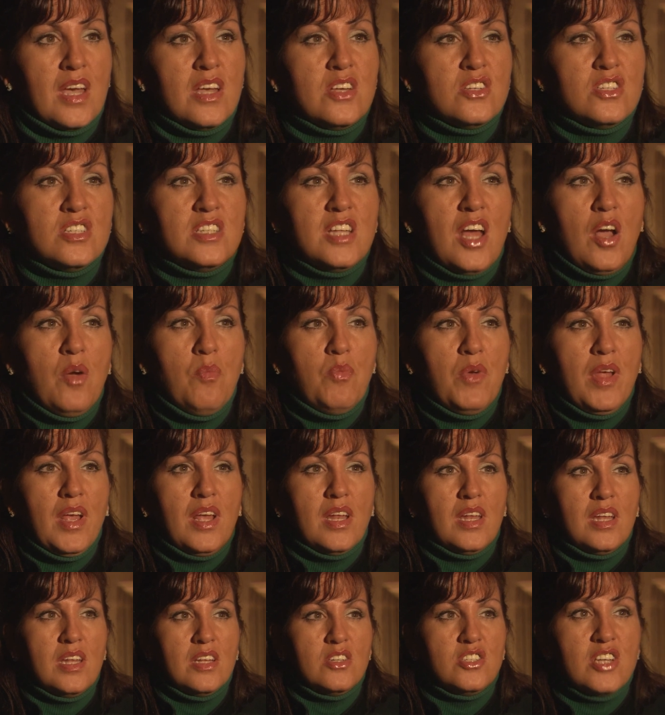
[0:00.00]
She's now
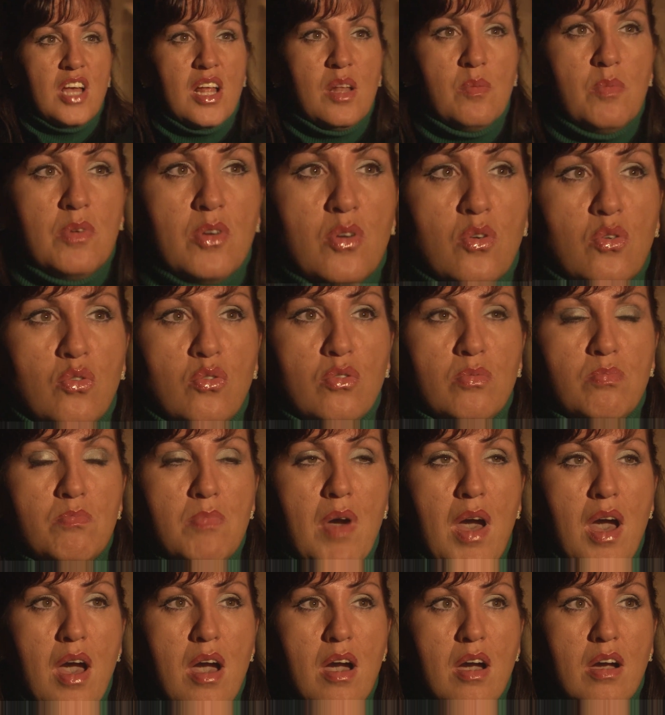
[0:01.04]
bringing in a gentleman called
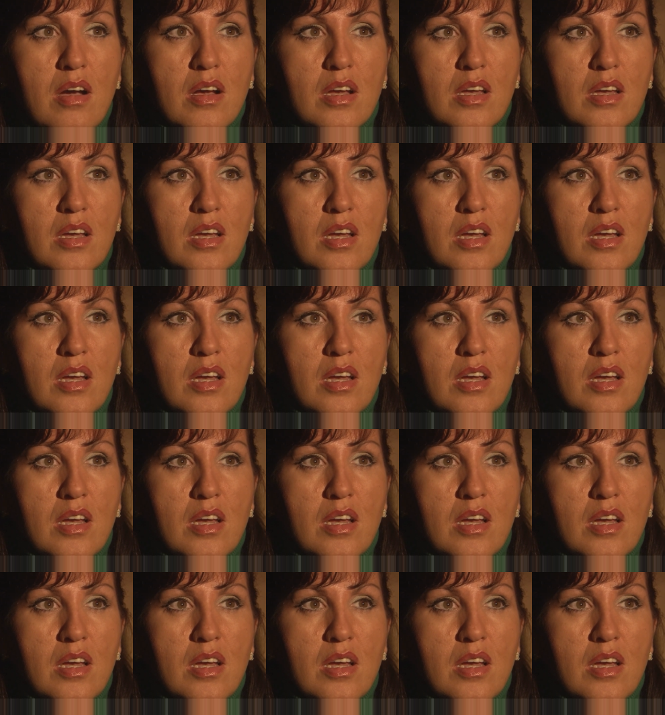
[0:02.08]
Mark.